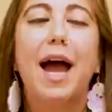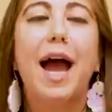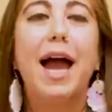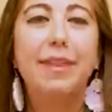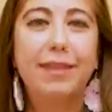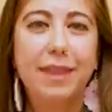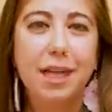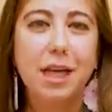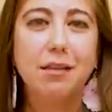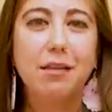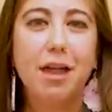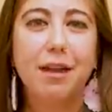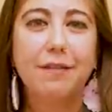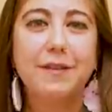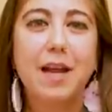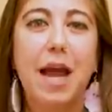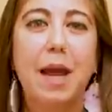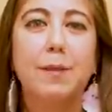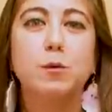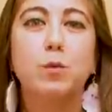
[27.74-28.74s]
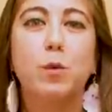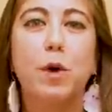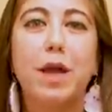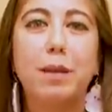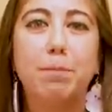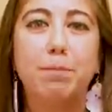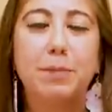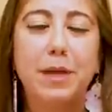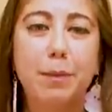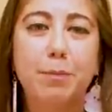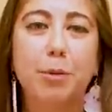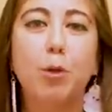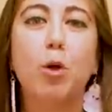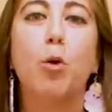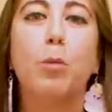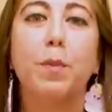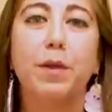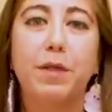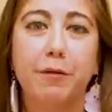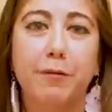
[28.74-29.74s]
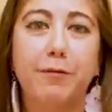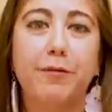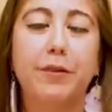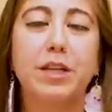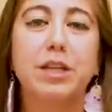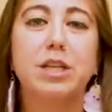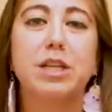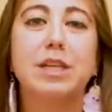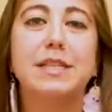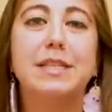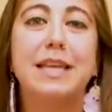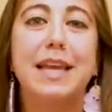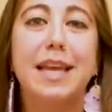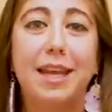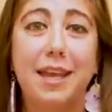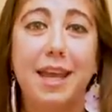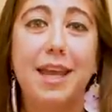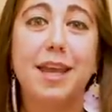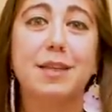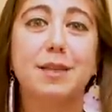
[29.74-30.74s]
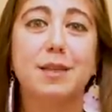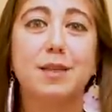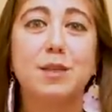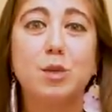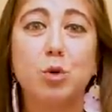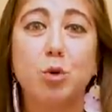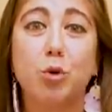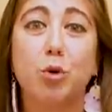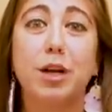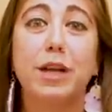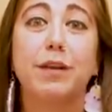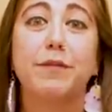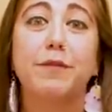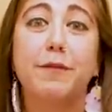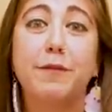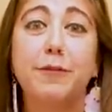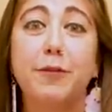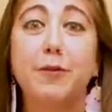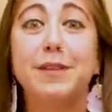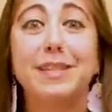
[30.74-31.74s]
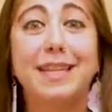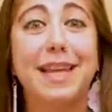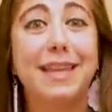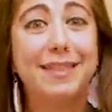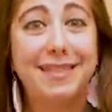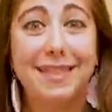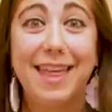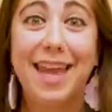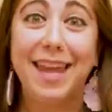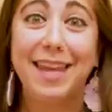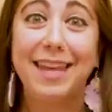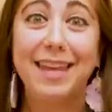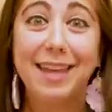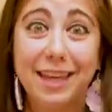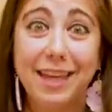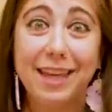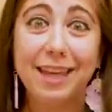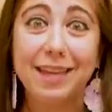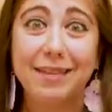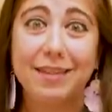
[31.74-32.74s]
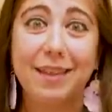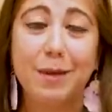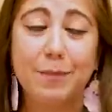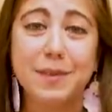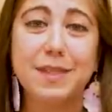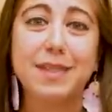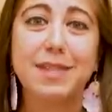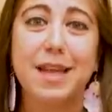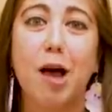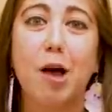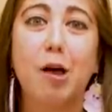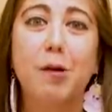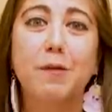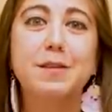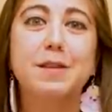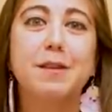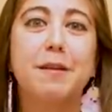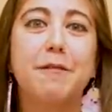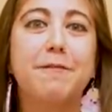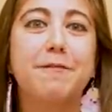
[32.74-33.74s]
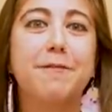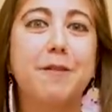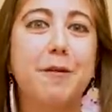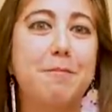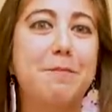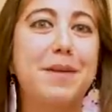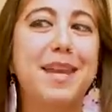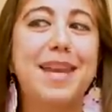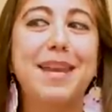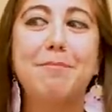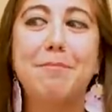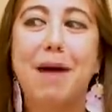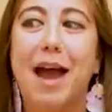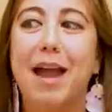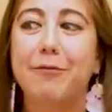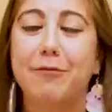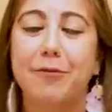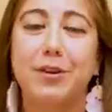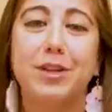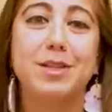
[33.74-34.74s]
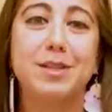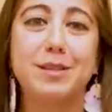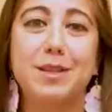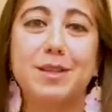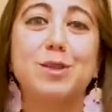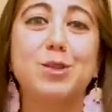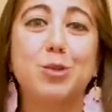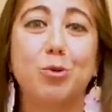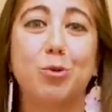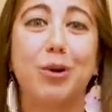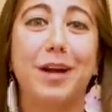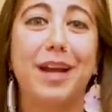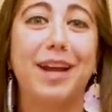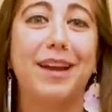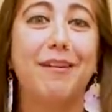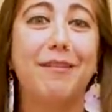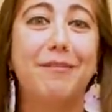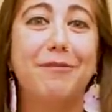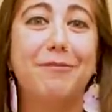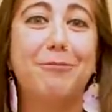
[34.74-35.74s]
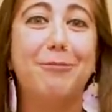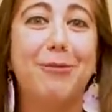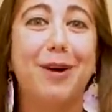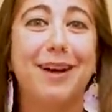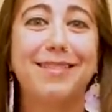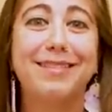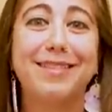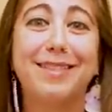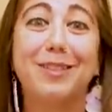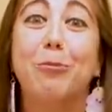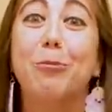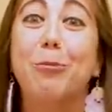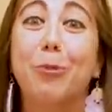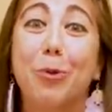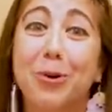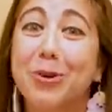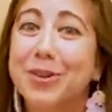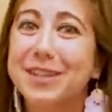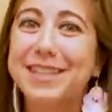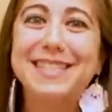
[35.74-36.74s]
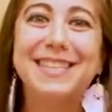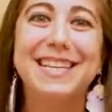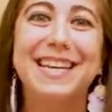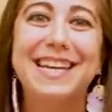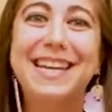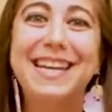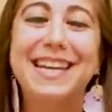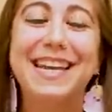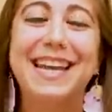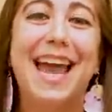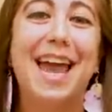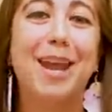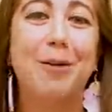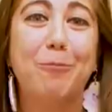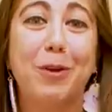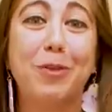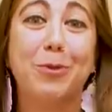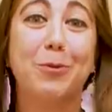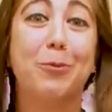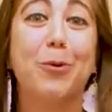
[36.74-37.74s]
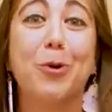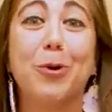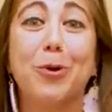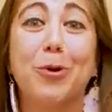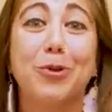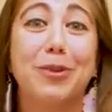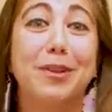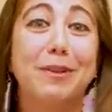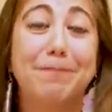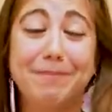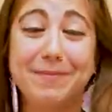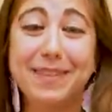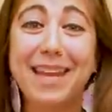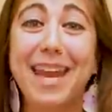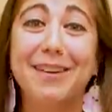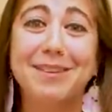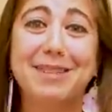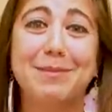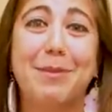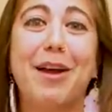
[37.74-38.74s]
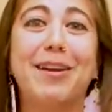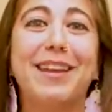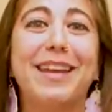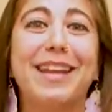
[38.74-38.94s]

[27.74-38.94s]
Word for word: I think a lot of times when people open their fridges, it is a story of the foods that they eat themselves. For me, my fridge is a story of what the world is eating and what the world cares about